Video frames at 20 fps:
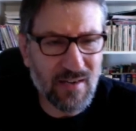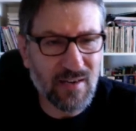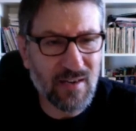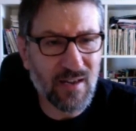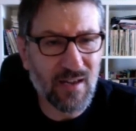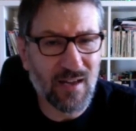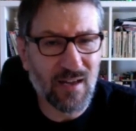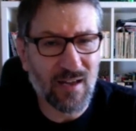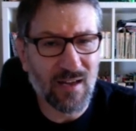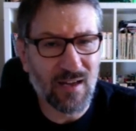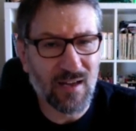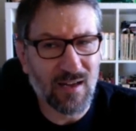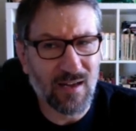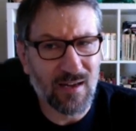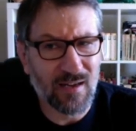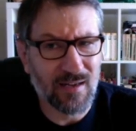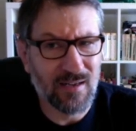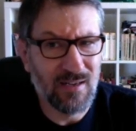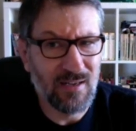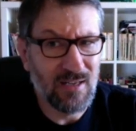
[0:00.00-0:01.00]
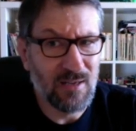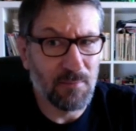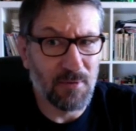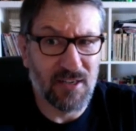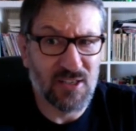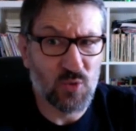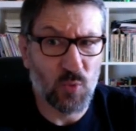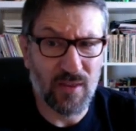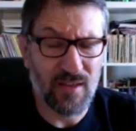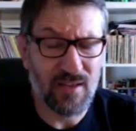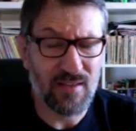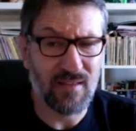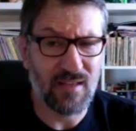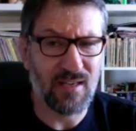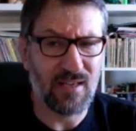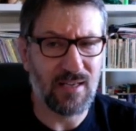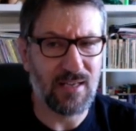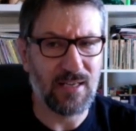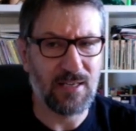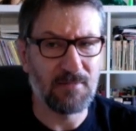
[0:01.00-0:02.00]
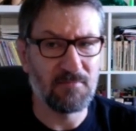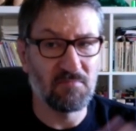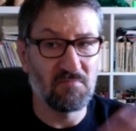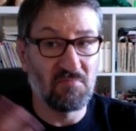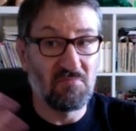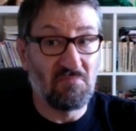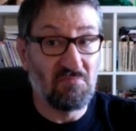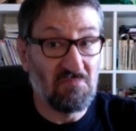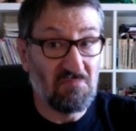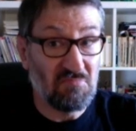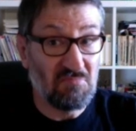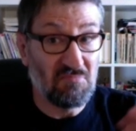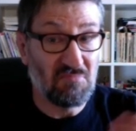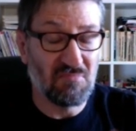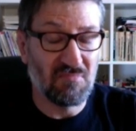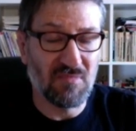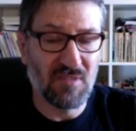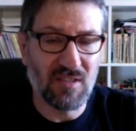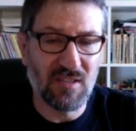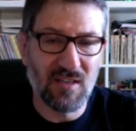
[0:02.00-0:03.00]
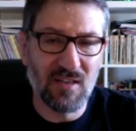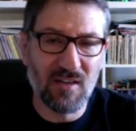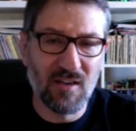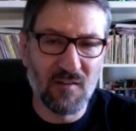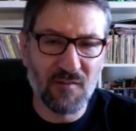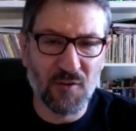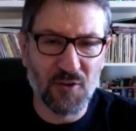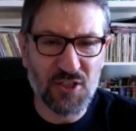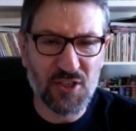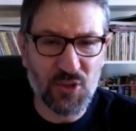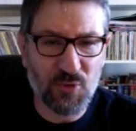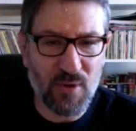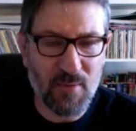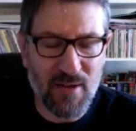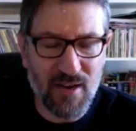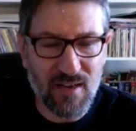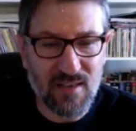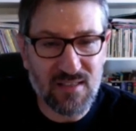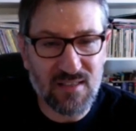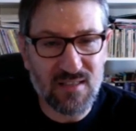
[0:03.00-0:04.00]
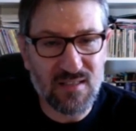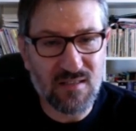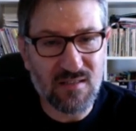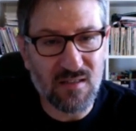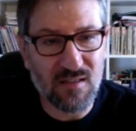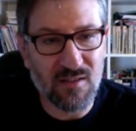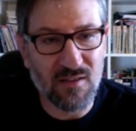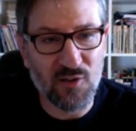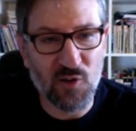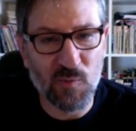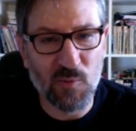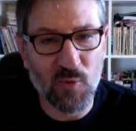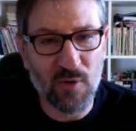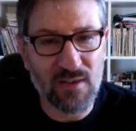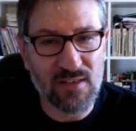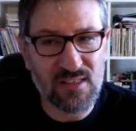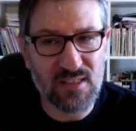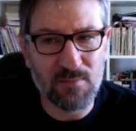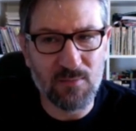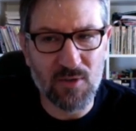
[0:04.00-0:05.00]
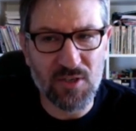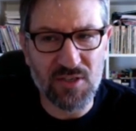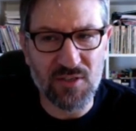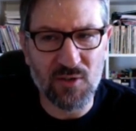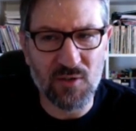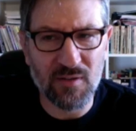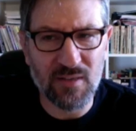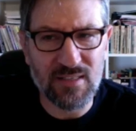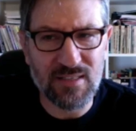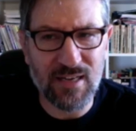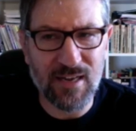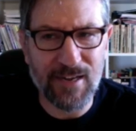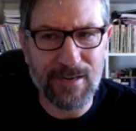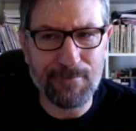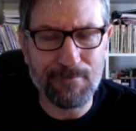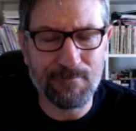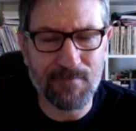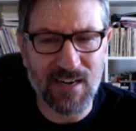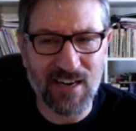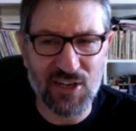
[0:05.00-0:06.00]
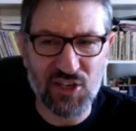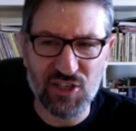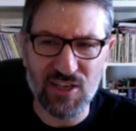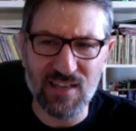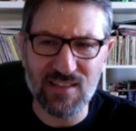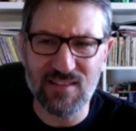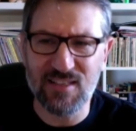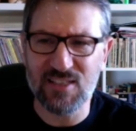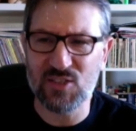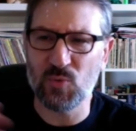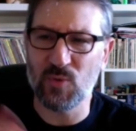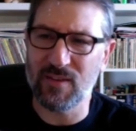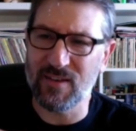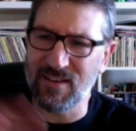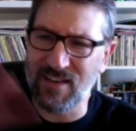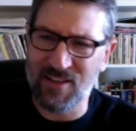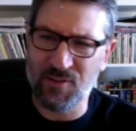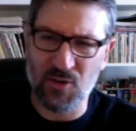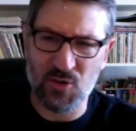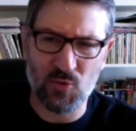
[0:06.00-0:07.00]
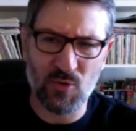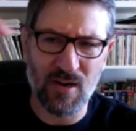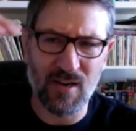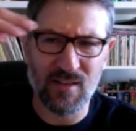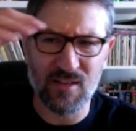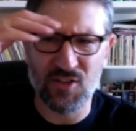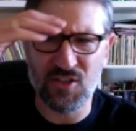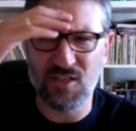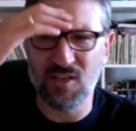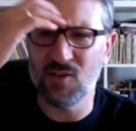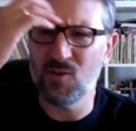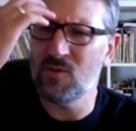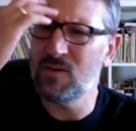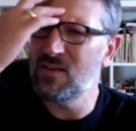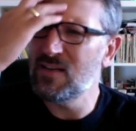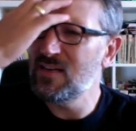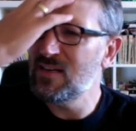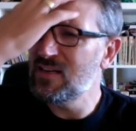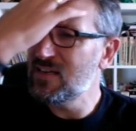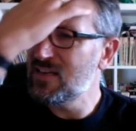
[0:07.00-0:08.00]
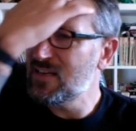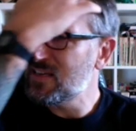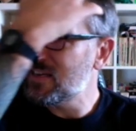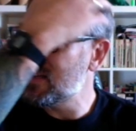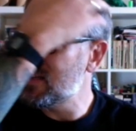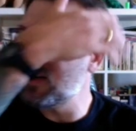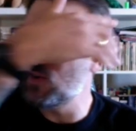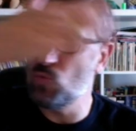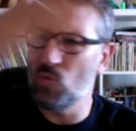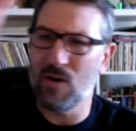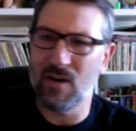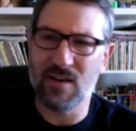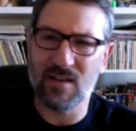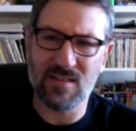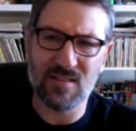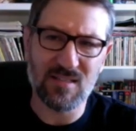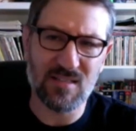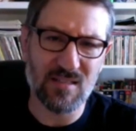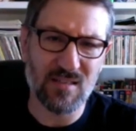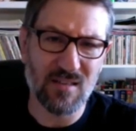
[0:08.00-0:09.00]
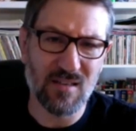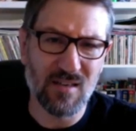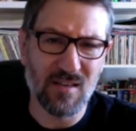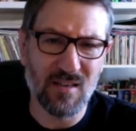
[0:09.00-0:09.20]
but it's within the first 3 minutes, no points, submission only time. And I checked this with the guy that was running the show. He didn't want us.